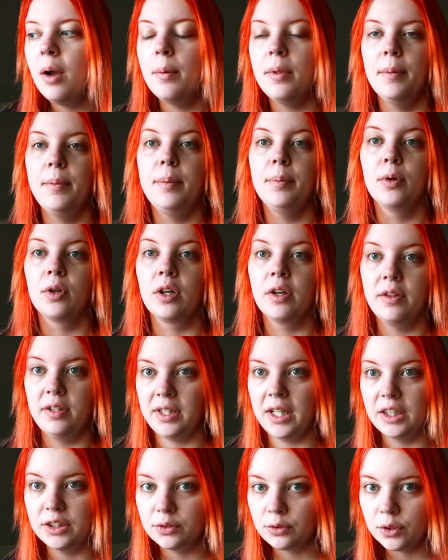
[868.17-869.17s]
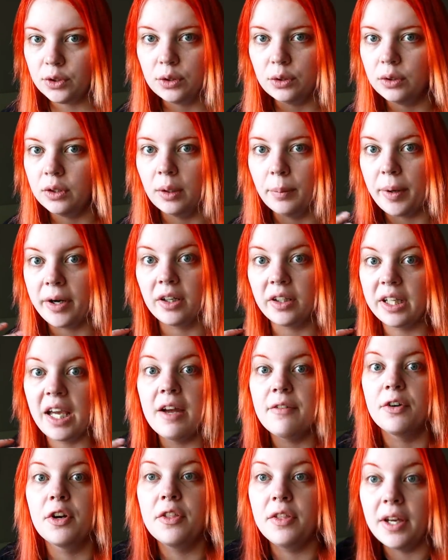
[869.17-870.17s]
But then people are gonna think that's rude. And apparently
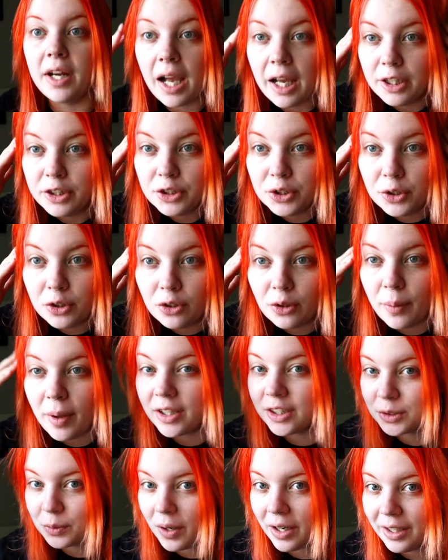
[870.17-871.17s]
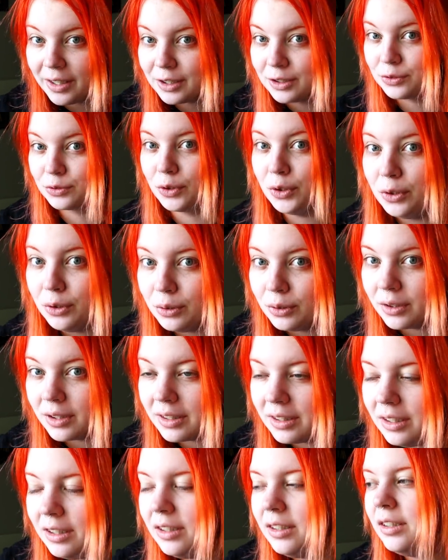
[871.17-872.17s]
everything I do about this wedding is rude.
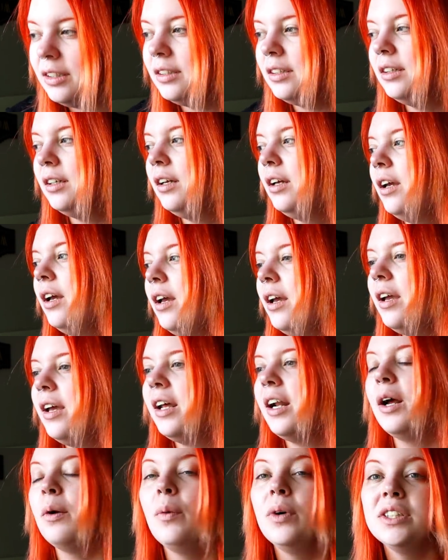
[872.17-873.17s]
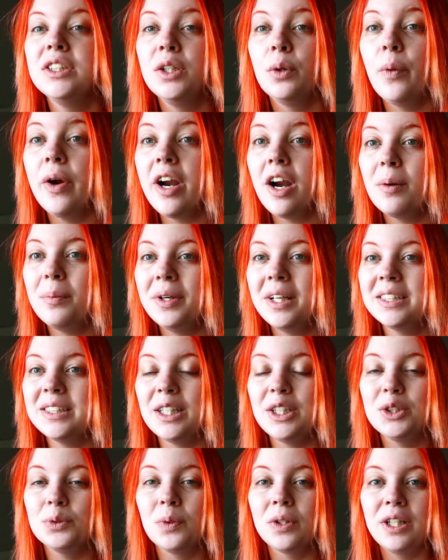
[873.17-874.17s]
And I wasn't aware because
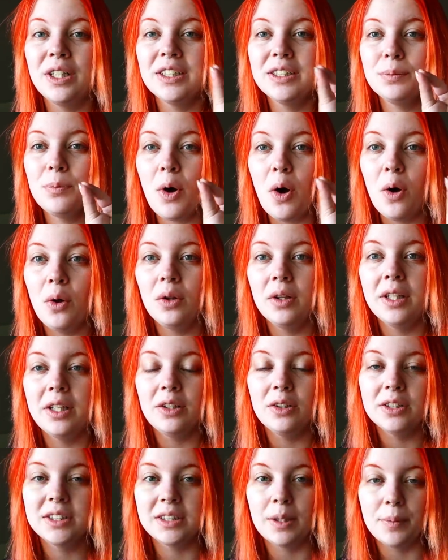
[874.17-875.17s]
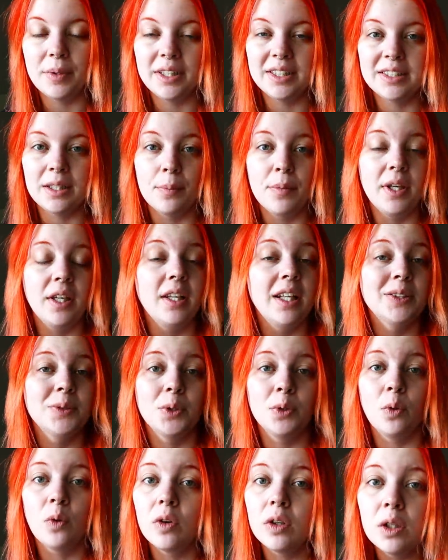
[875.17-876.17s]
I just wanted a small little something something. That's
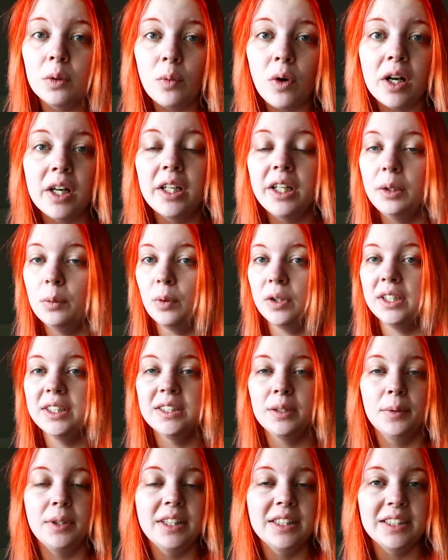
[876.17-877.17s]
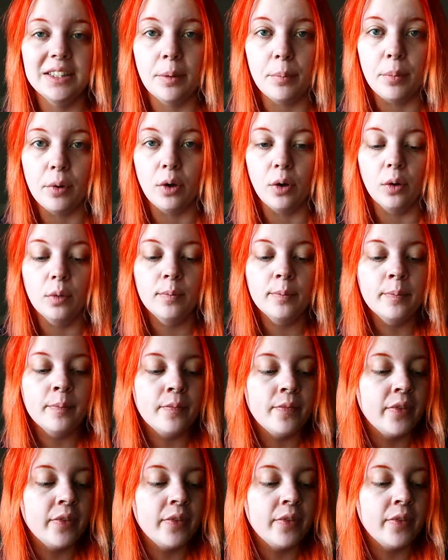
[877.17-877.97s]
what Cortland wanted. He wanted something simple.